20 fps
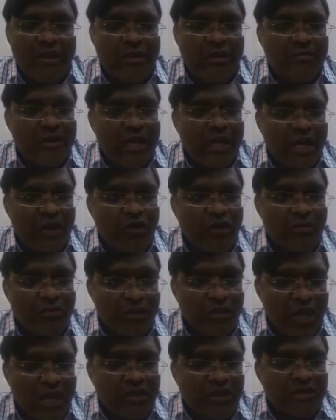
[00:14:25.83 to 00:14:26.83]
2T
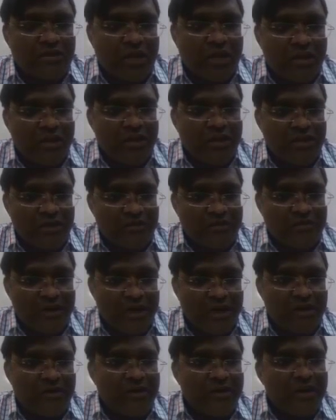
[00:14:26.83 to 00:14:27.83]
equals to
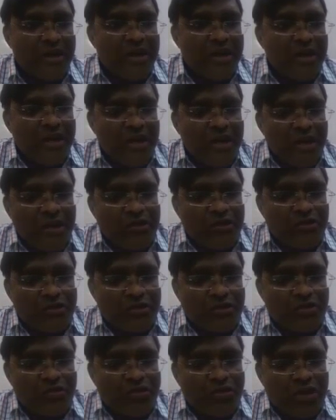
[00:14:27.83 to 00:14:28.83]
n
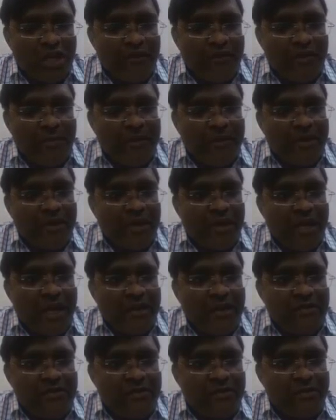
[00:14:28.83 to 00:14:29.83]
plus half lambda. I
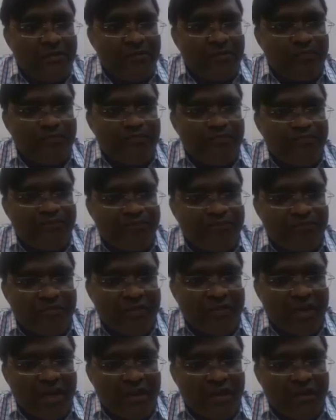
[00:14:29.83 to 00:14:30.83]
hope you had this condition,
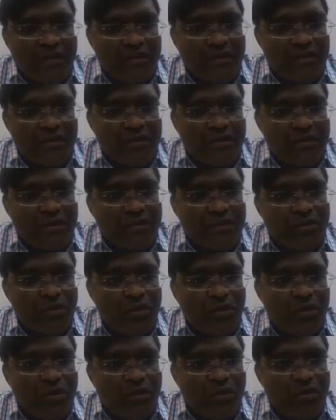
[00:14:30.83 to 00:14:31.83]
right? So
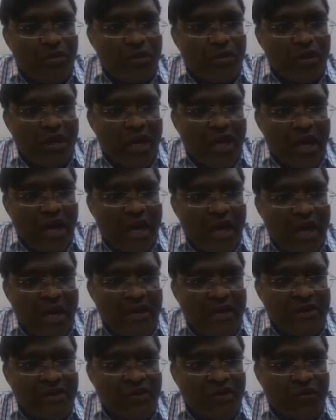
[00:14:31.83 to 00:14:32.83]
2T will be written
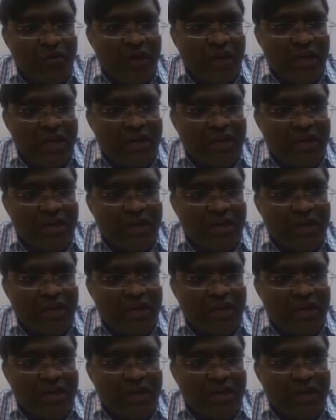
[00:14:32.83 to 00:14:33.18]
as